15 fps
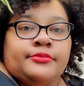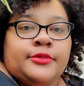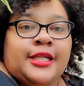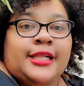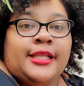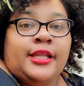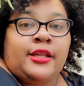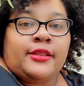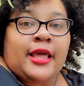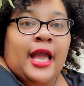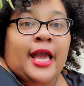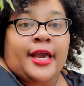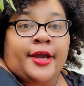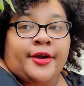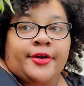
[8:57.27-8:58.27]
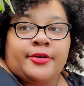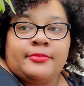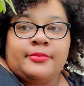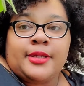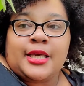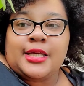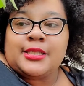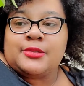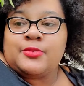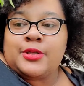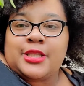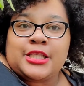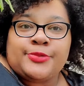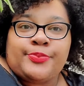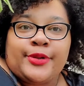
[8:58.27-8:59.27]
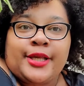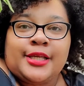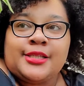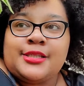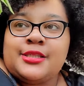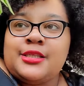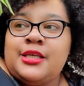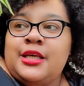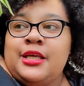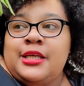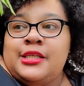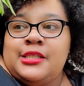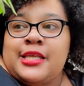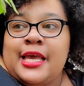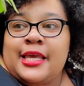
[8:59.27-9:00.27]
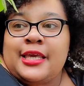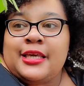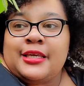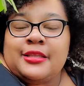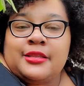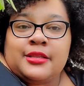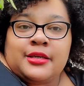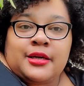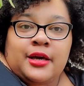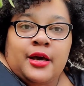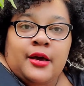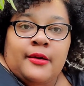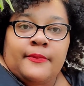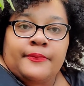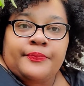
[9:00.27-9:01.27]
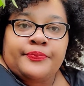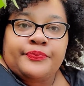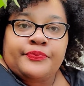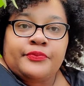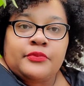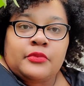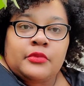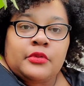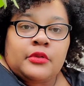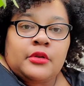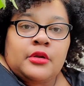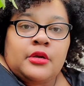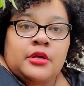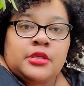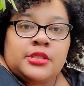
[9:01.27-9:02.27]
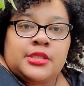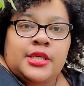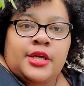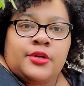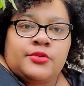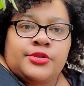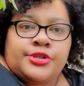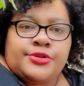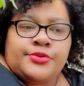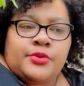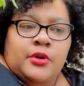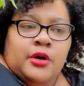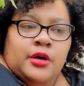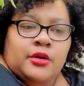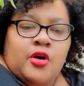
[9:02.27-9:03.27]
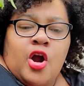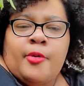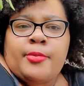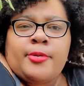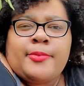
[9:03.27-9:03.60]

cleaning the air, because what these plants take in, the CO2 or carbon